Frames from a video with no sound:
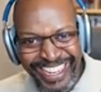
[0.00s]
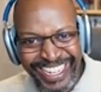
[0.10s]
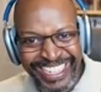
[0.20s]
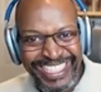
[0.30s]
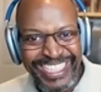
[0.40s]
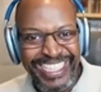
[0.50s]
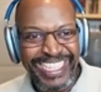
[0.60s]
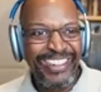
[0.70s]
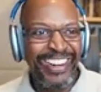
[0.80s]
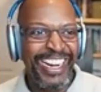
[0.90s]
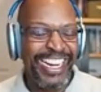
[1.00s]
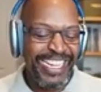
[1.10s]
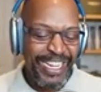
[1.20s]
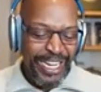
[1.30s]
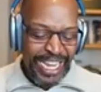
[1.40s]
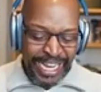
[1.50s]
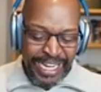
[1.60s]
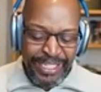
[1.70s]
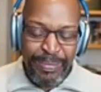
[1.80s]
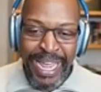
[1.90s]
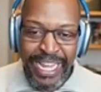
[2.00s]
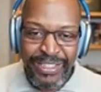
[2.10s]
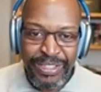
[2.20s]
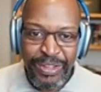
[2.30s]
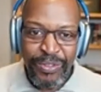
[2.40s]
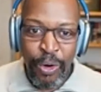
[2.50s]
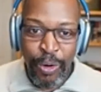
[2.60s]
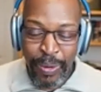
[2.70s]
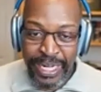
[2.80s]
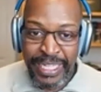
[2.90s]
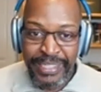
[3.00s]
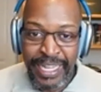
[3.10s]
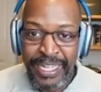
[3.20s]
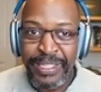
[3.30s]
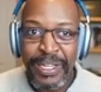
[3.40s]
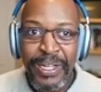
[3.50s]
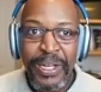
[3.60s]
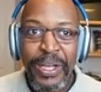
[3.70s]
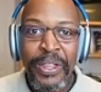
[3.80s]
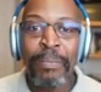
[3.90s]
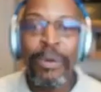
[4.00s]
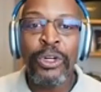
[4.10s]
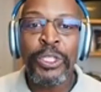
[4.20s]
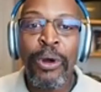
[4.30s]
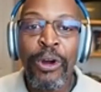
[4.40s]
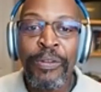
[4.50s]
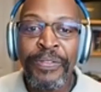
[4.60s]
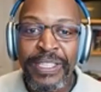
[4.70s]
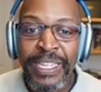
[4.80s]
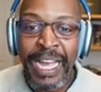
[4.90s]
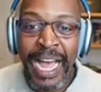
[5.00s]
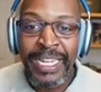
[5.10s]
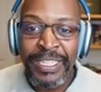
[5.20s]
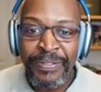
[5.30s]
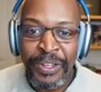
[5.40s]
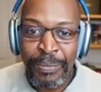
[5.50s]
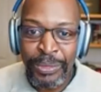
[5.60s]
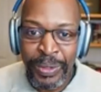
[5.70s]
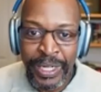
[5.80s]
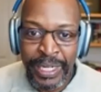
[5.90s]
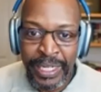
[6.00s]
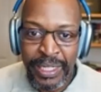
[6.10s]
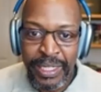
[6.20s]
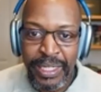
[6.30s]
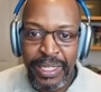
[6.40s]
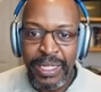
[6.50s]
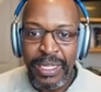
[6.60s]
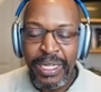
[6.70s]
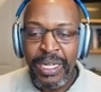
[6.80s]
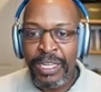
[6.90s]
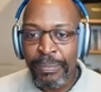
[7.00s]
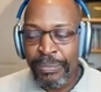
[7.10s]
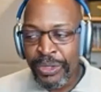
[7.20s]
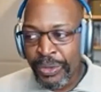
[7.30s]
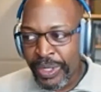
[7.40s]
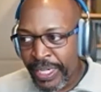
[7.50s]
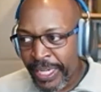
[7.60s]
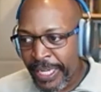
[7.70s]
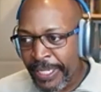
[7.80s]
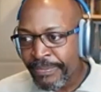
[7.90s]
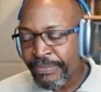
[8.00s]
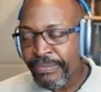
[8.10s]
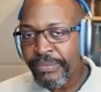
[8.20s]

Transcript: right? Right? And this makes for what he says the most perfect kind of community, a community